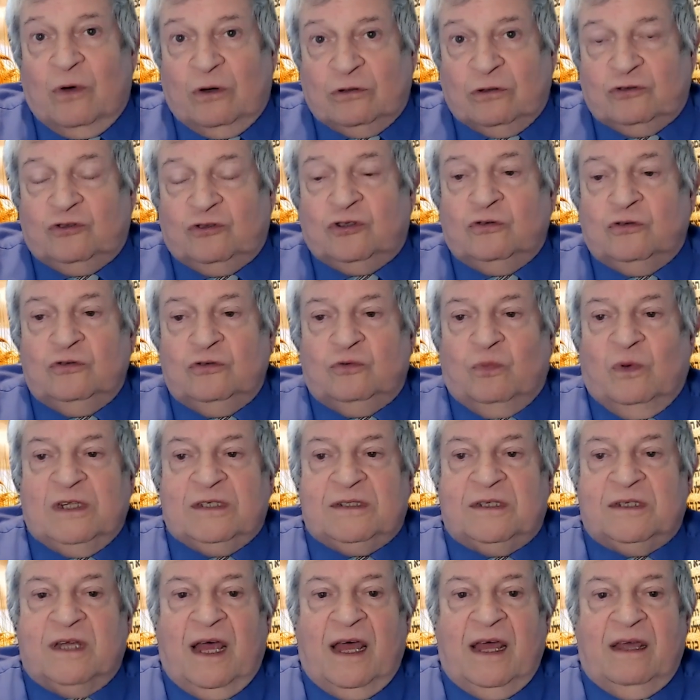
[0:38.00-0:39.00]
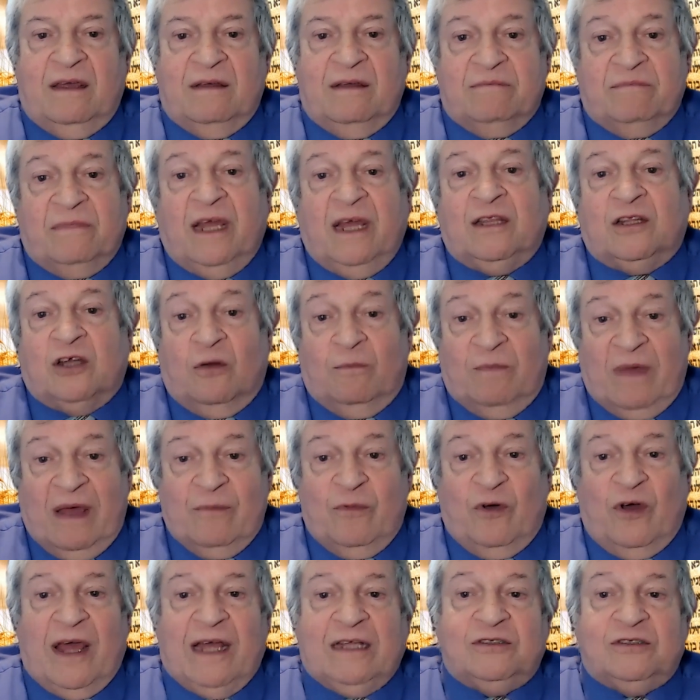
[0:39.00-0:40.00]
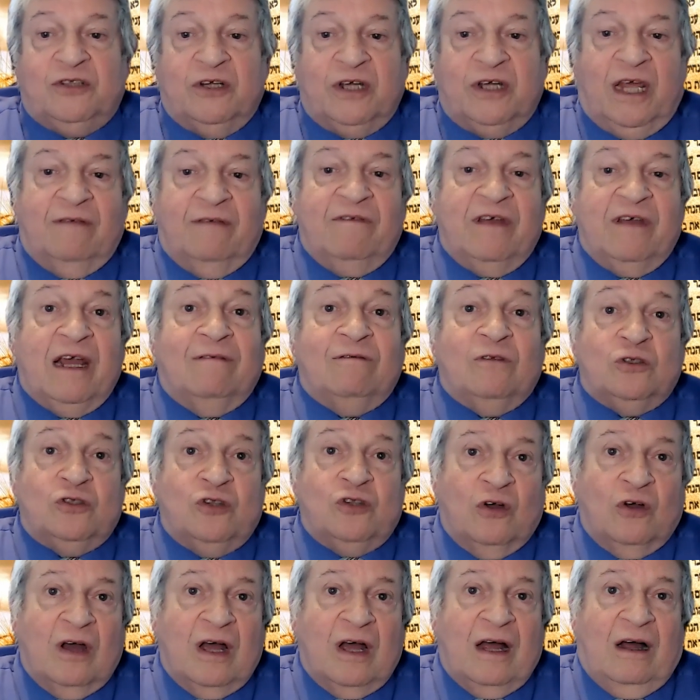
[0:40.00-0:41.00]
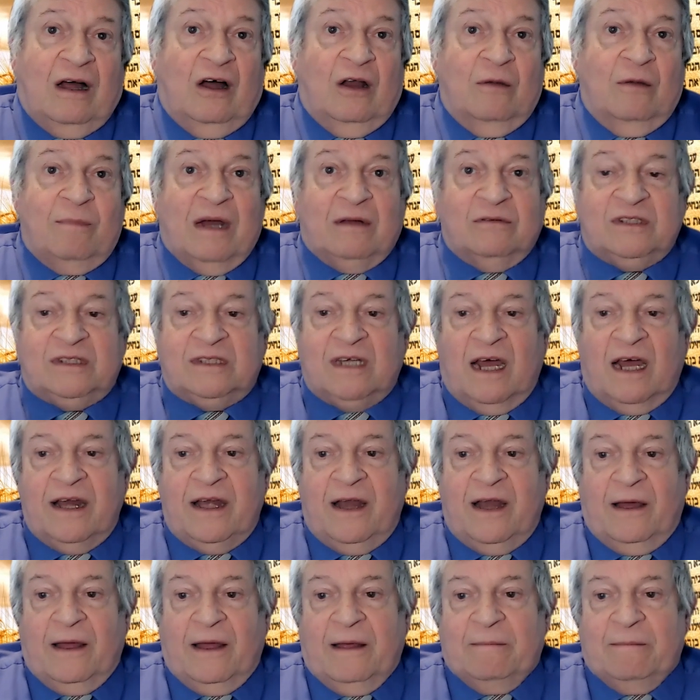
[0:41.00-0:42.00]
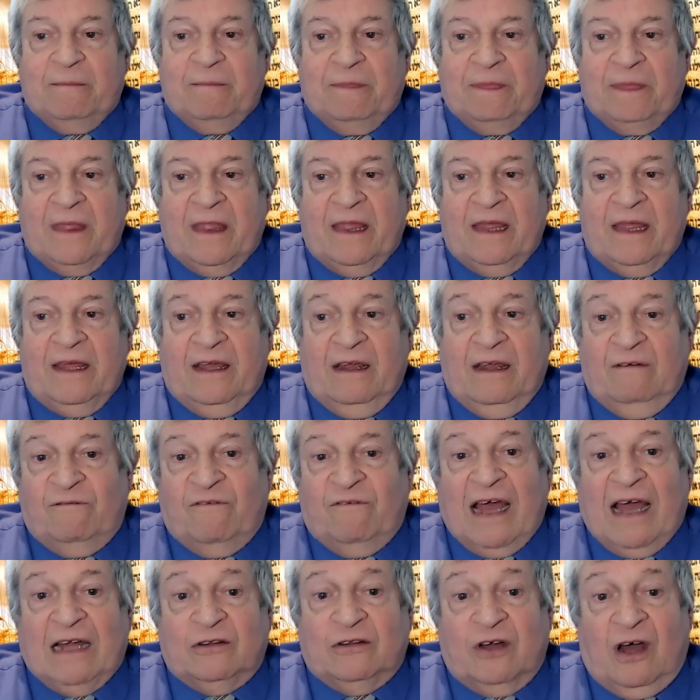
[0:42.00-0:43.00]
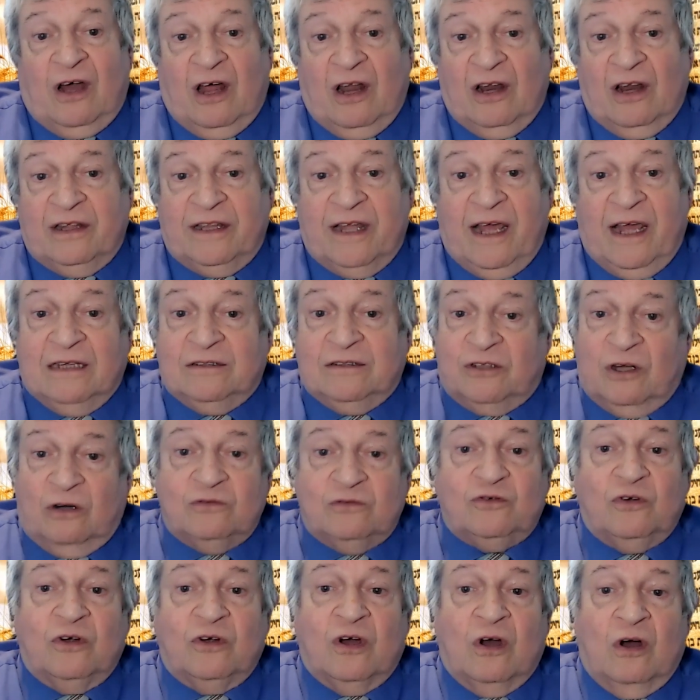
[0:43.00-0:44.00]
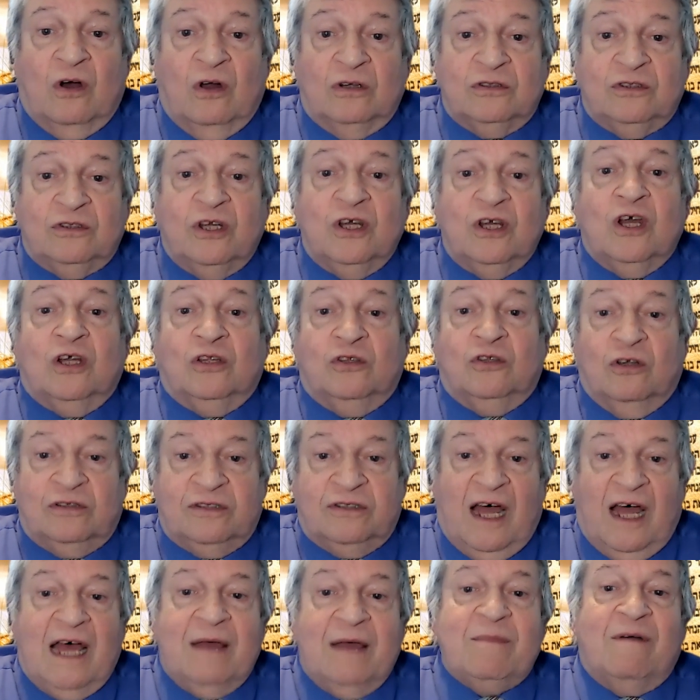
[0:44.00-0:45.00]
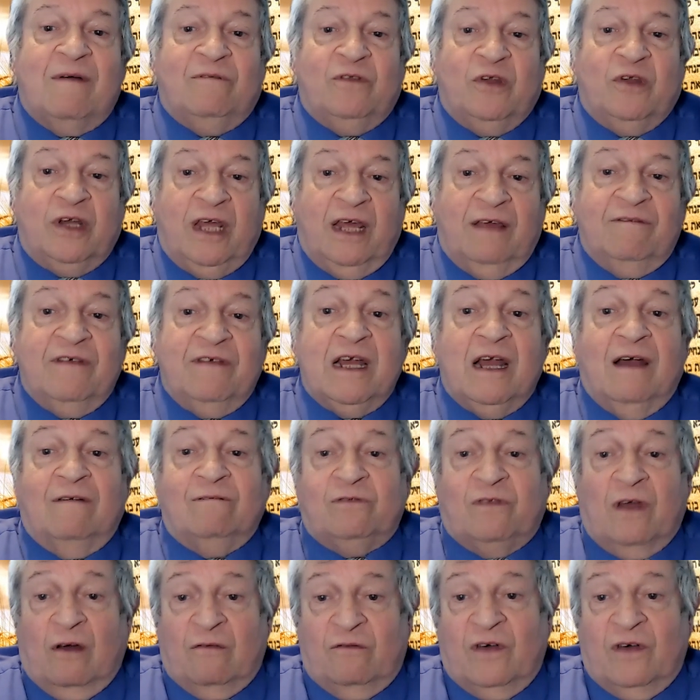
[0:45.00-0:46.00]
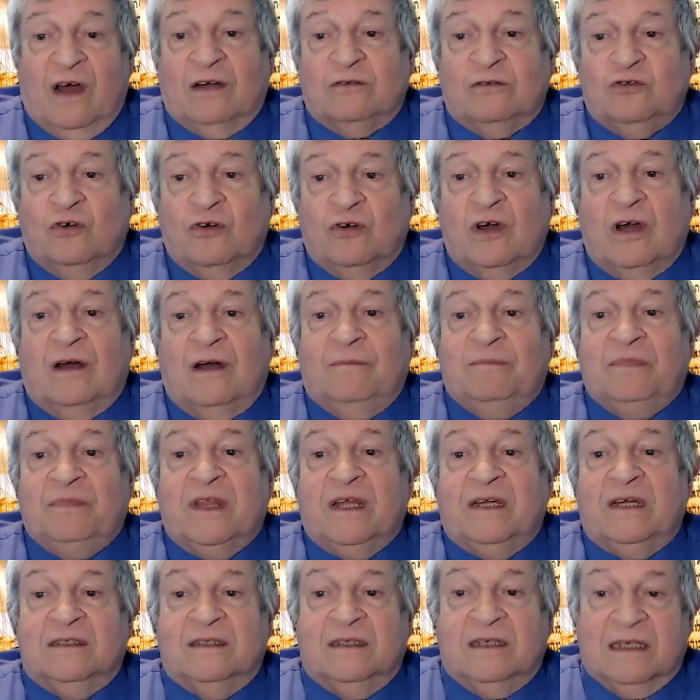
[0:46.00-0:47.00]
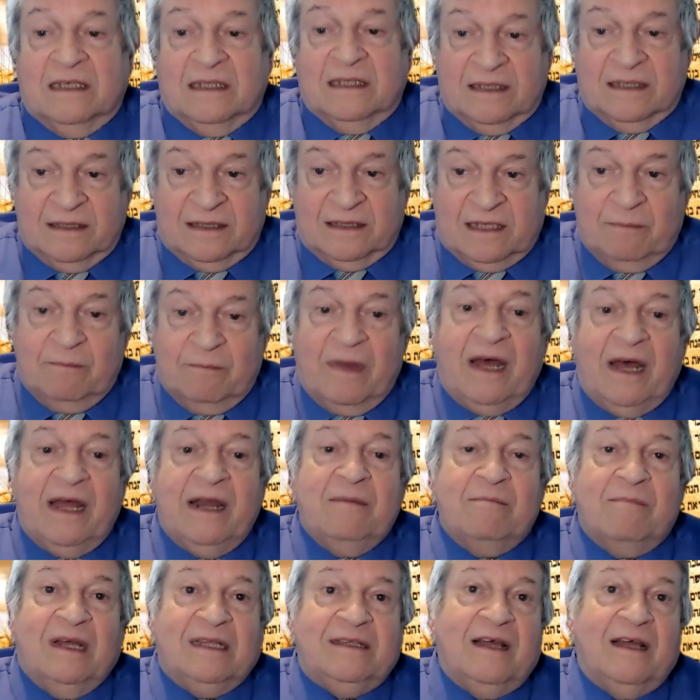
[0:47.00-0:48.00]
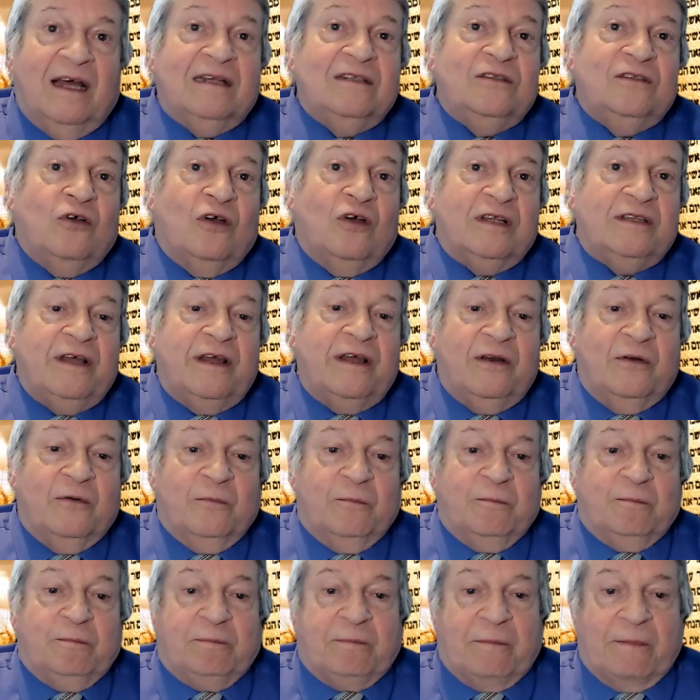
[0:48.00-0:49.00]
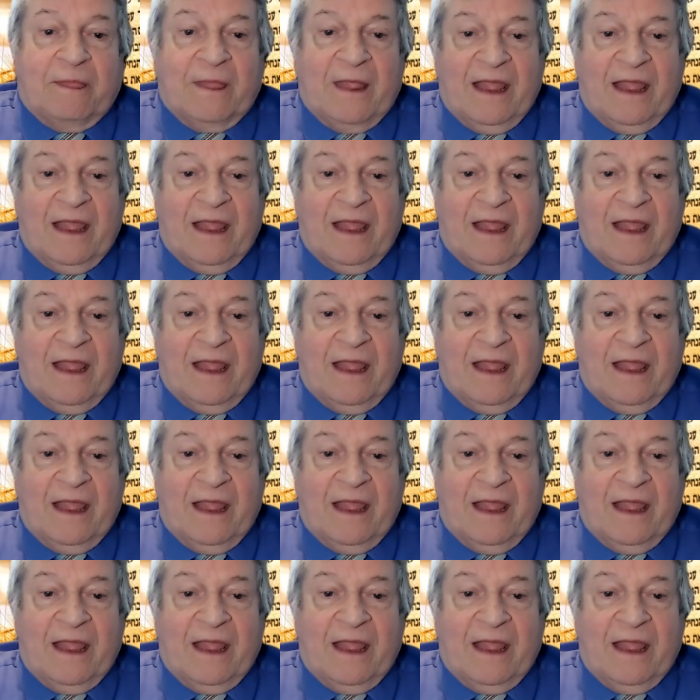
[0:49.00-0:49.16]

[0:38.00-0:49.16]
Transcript: Most Jews will say it commemorates the giving of the Torah on Mount Sinai. In fact, the holiday is also called the time of the giving of, of our Torah, Zeman Matan Toratenu.